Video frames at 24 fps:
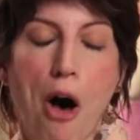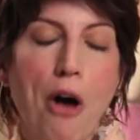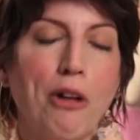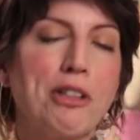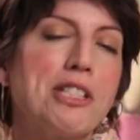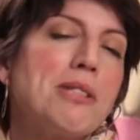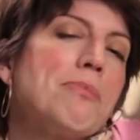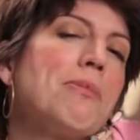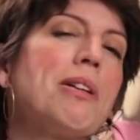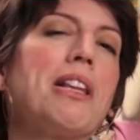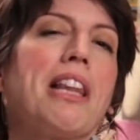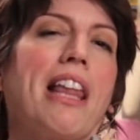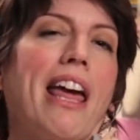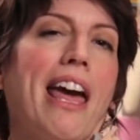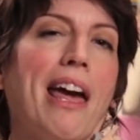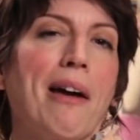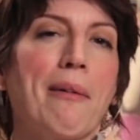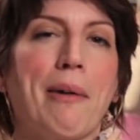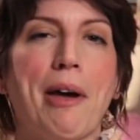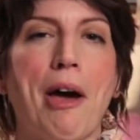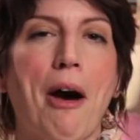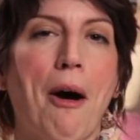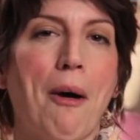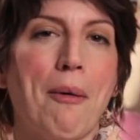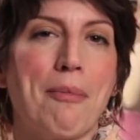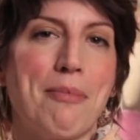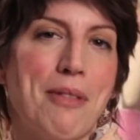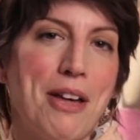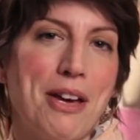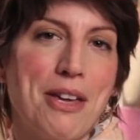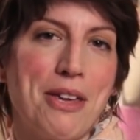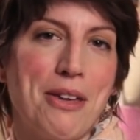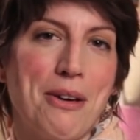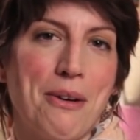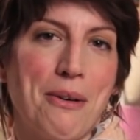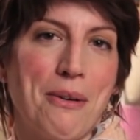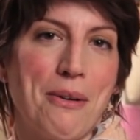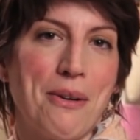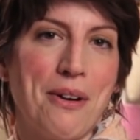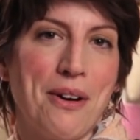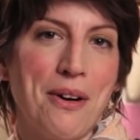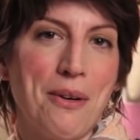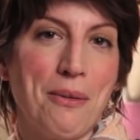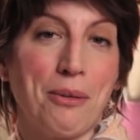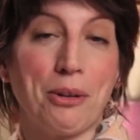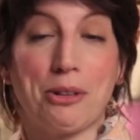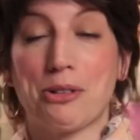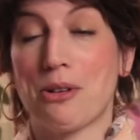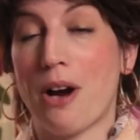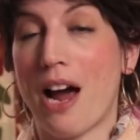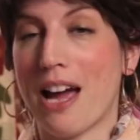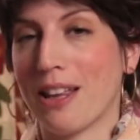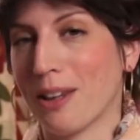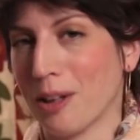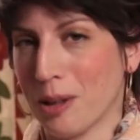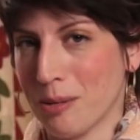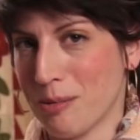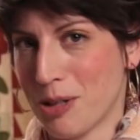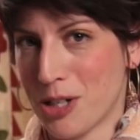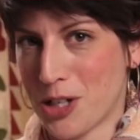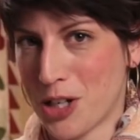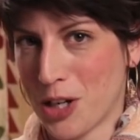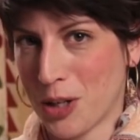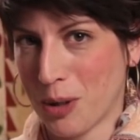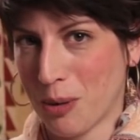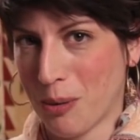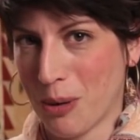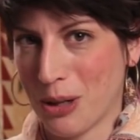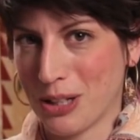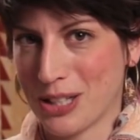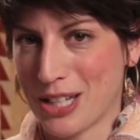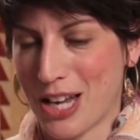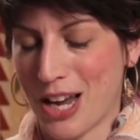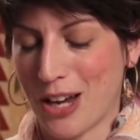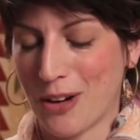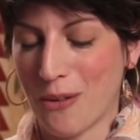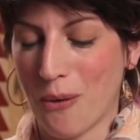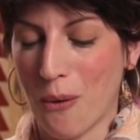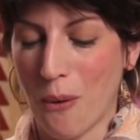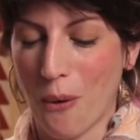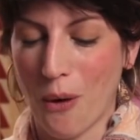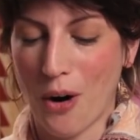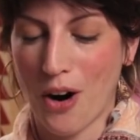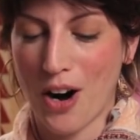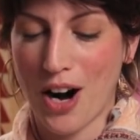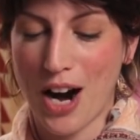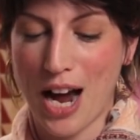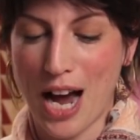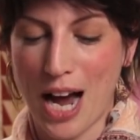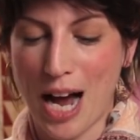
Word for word: Ultimately, we hope that you will try a little machine quilting or